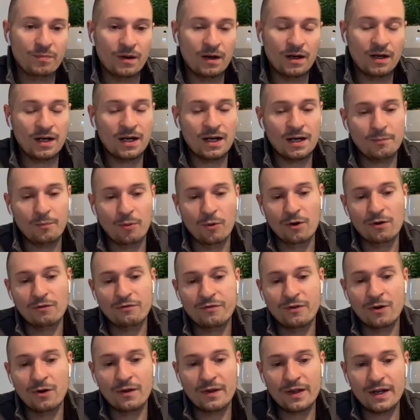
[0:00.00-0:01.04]

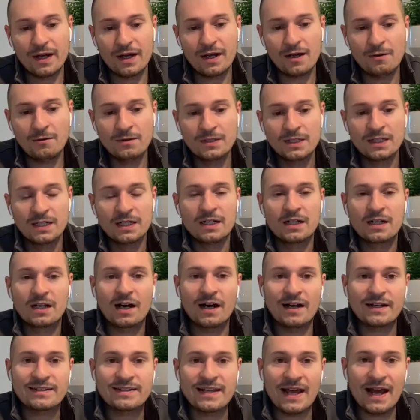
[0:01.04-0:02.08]
portfolio,
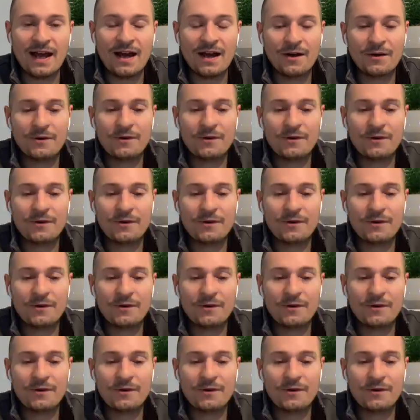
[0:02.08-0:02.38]
cut down